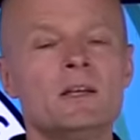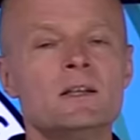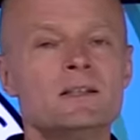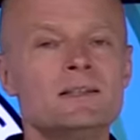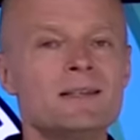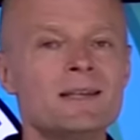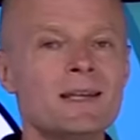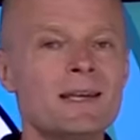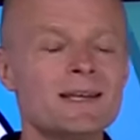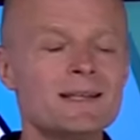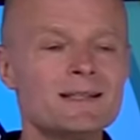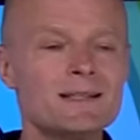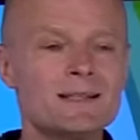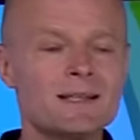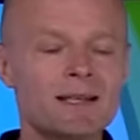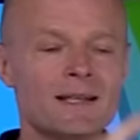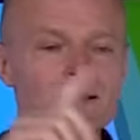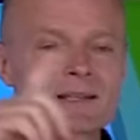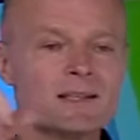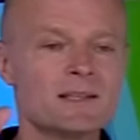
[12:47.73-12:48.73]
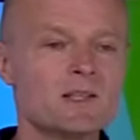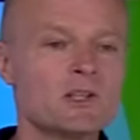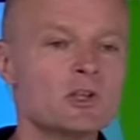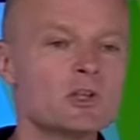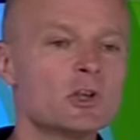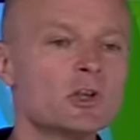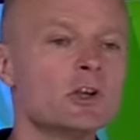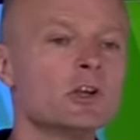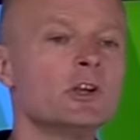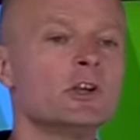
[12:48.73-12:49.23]
See, it's a
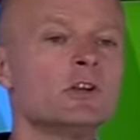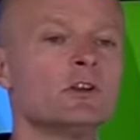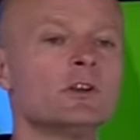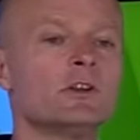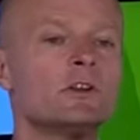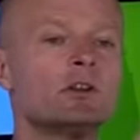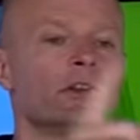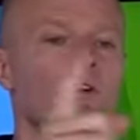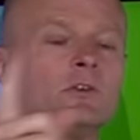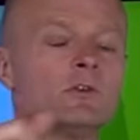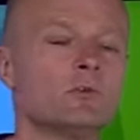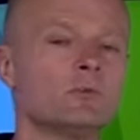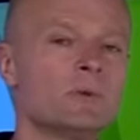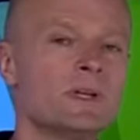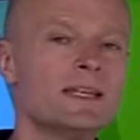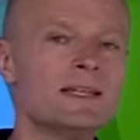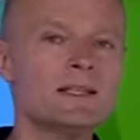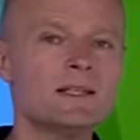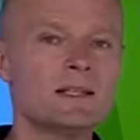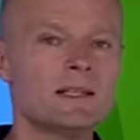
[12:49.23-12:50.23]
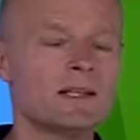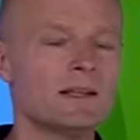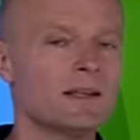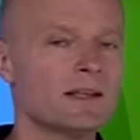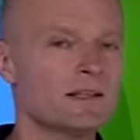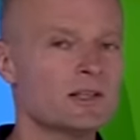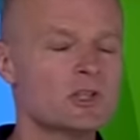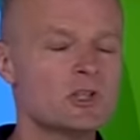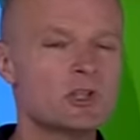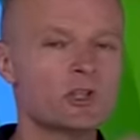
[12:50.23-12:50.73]
circular reasoning
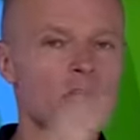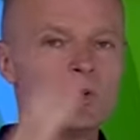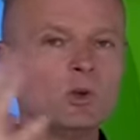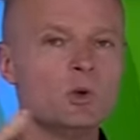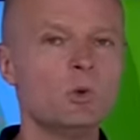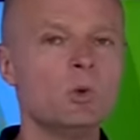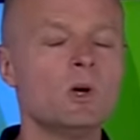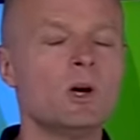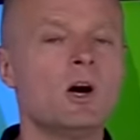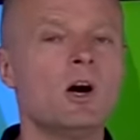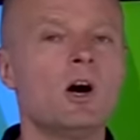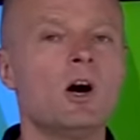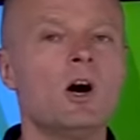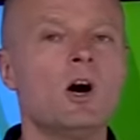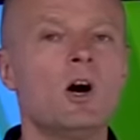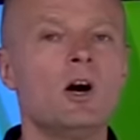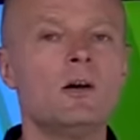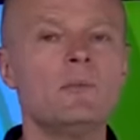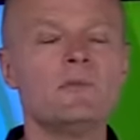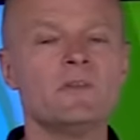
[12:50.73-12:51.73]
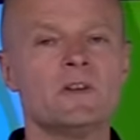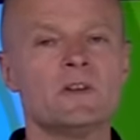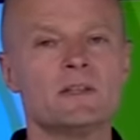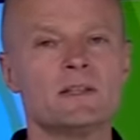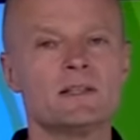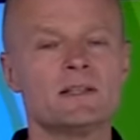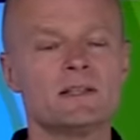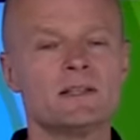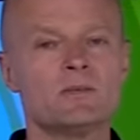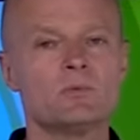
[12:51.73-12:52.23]
that's so
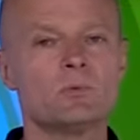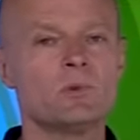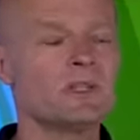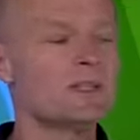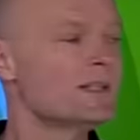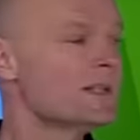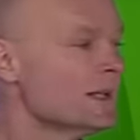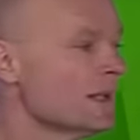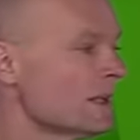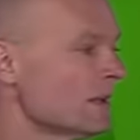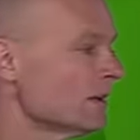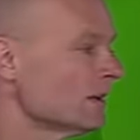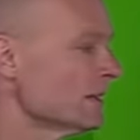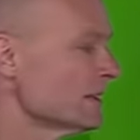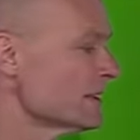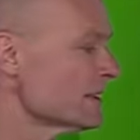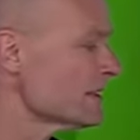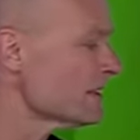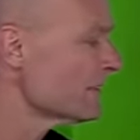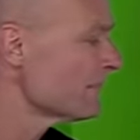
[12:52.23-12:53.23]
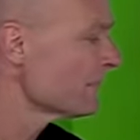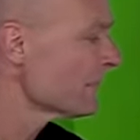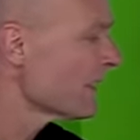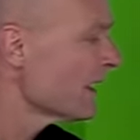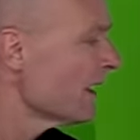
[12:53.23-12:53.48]
obvious, it's ridiculous.